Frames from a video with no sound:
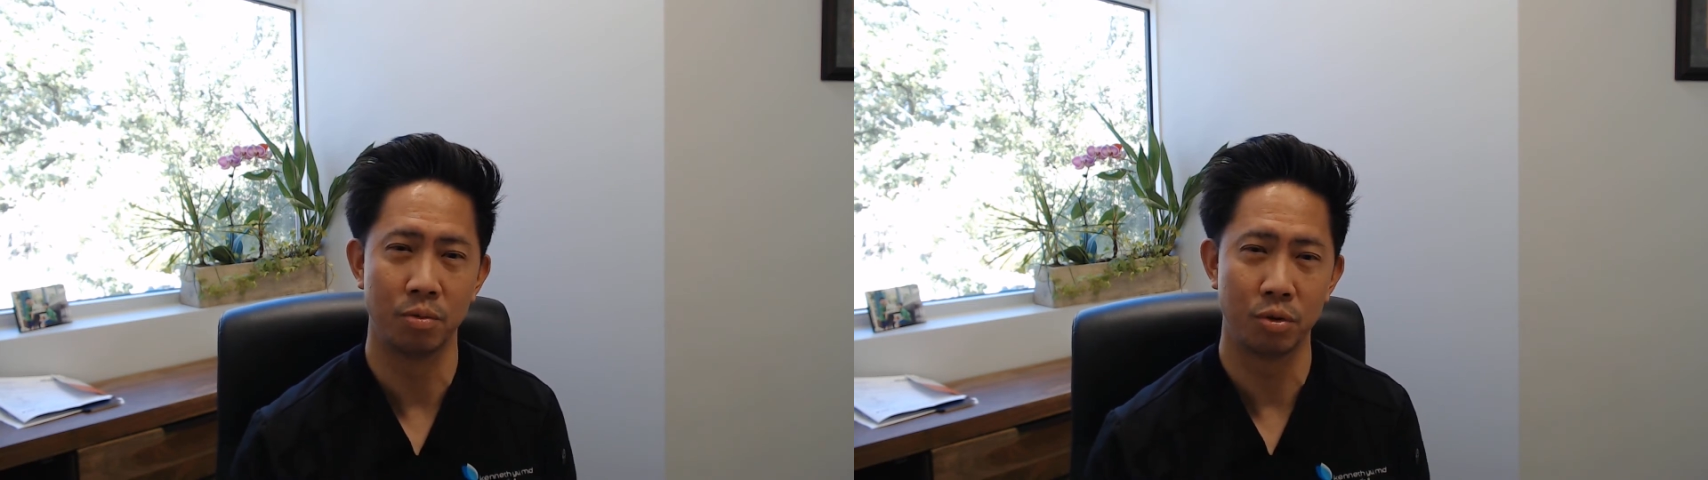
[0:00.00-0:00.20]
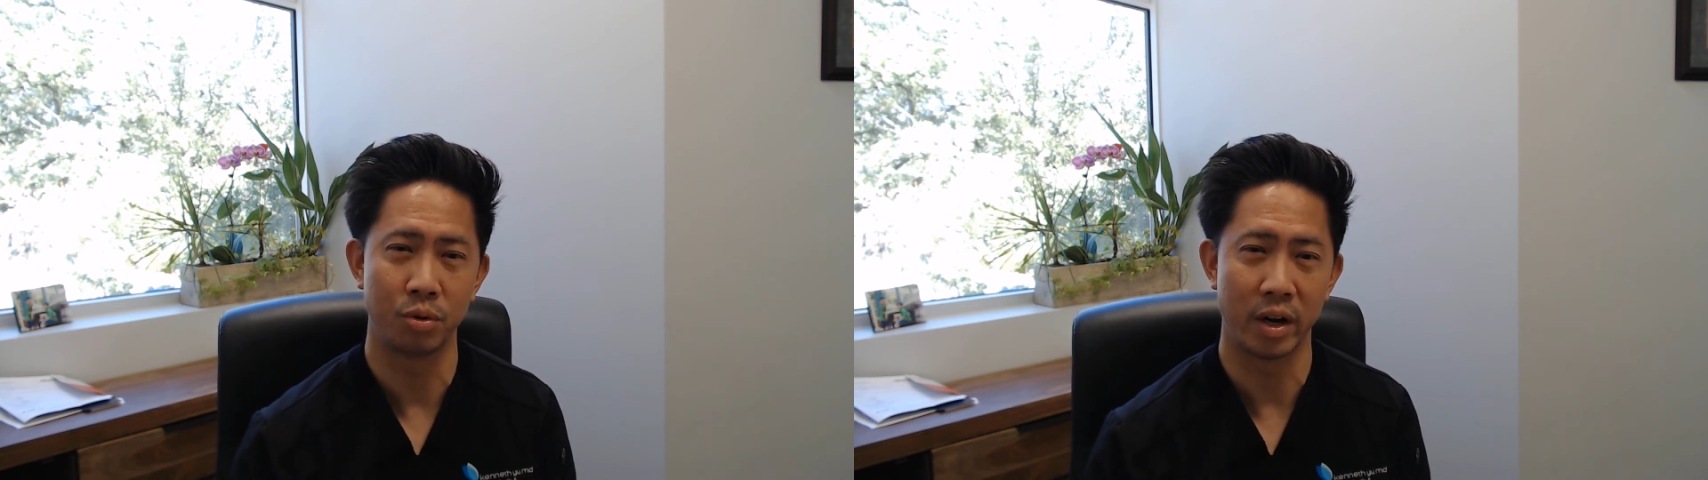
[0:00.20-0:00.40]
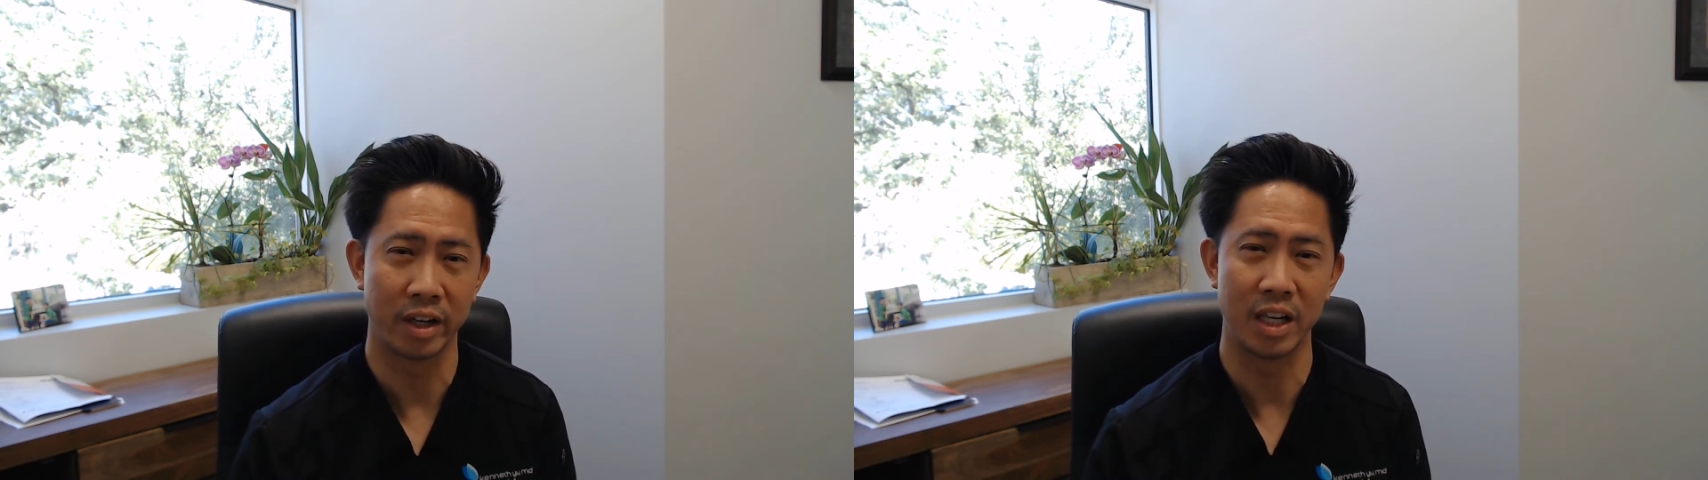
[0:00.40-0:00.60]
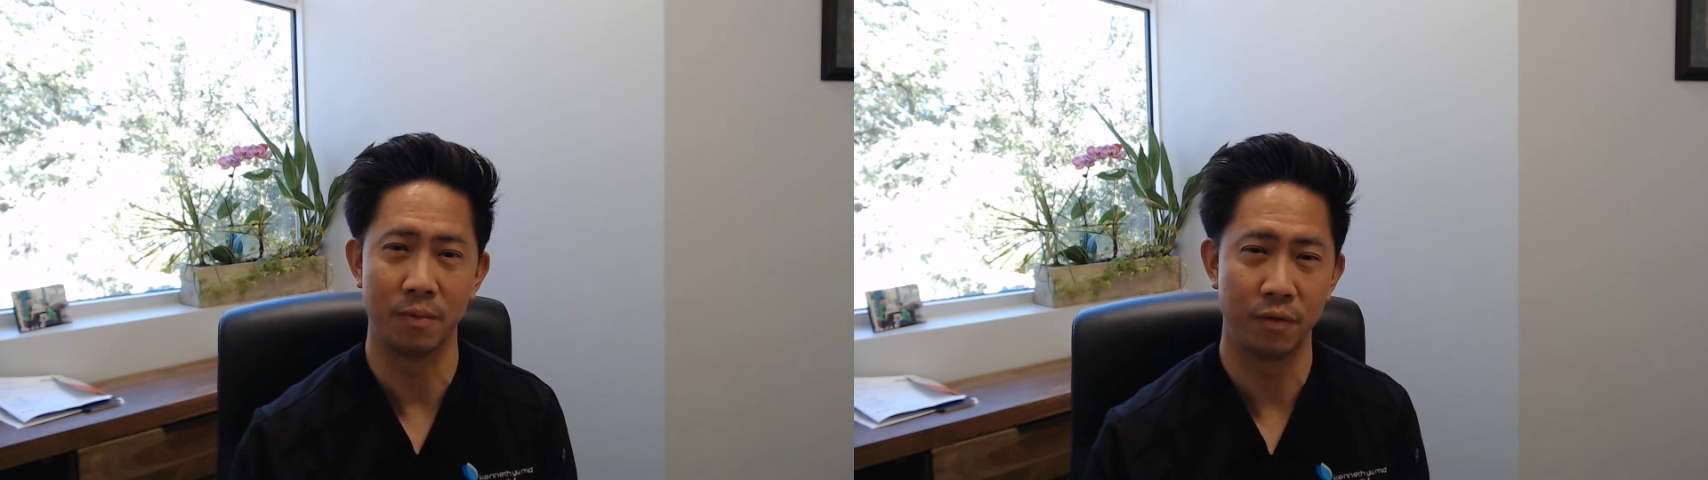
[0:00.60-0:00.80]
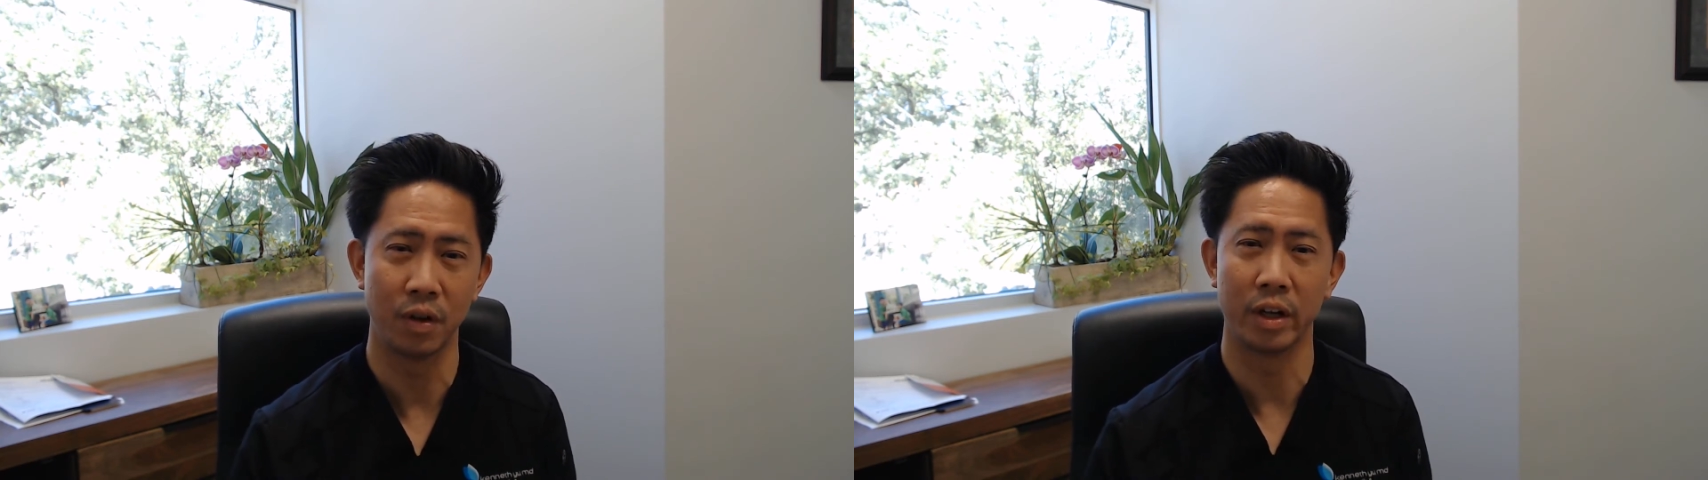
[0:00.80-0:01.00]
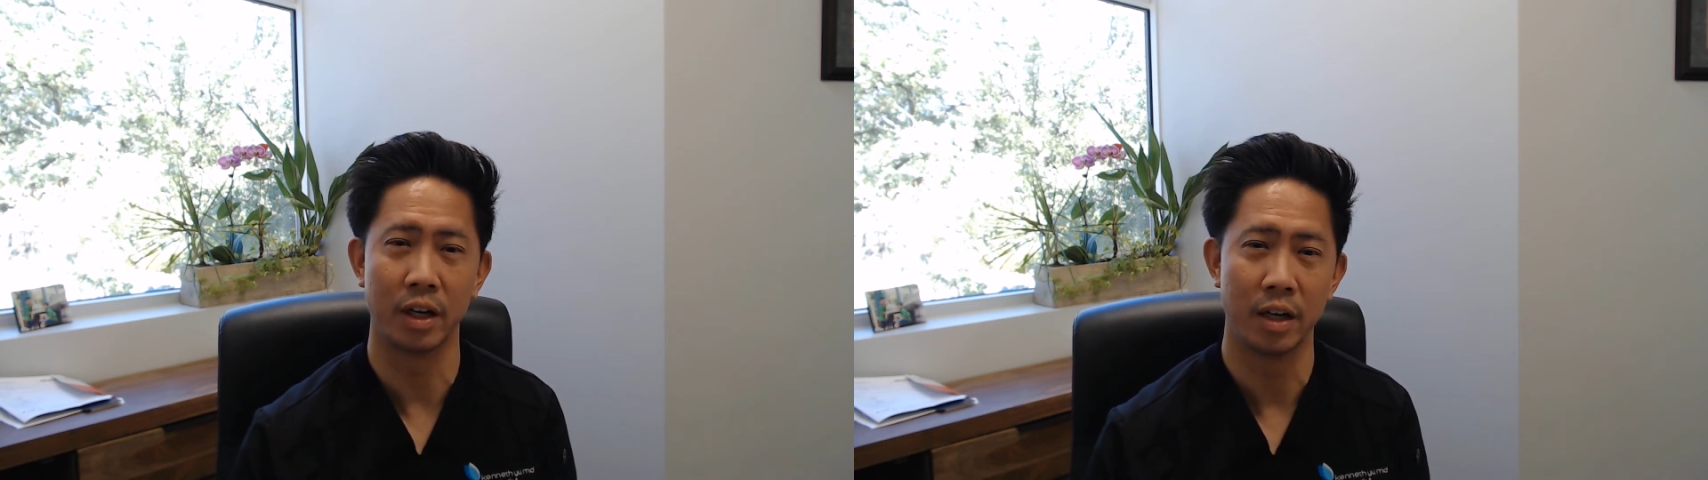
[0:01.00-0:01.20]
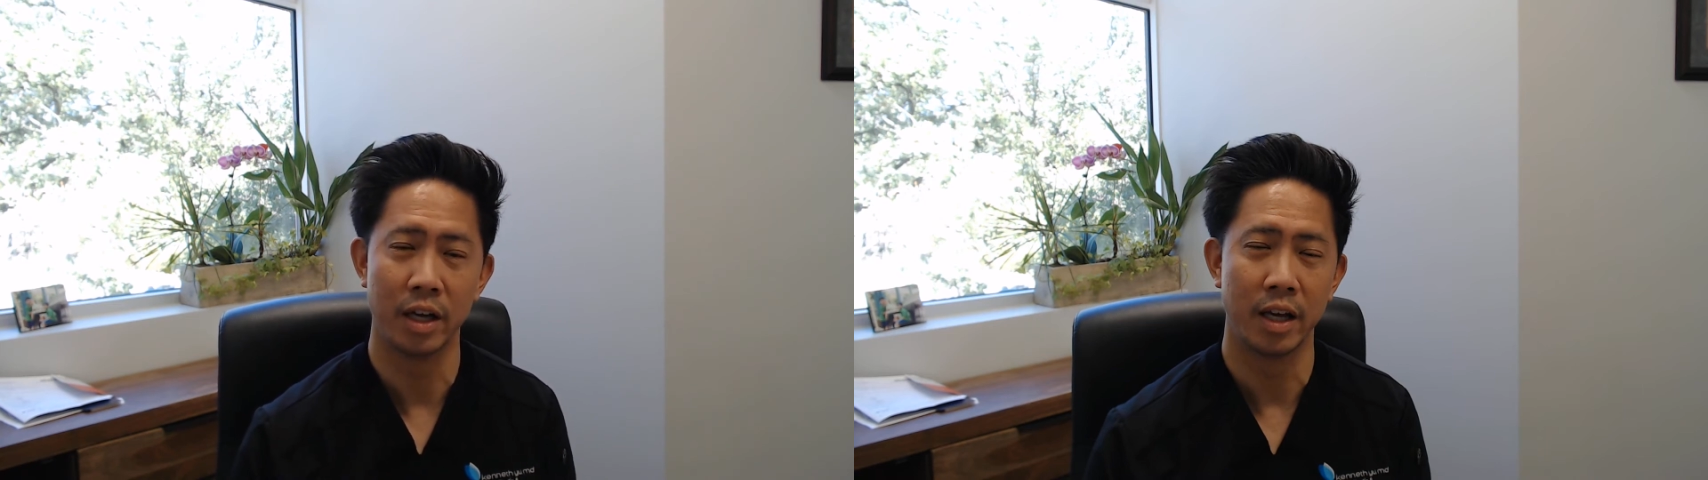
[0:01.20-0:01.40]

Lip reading: try to keep filling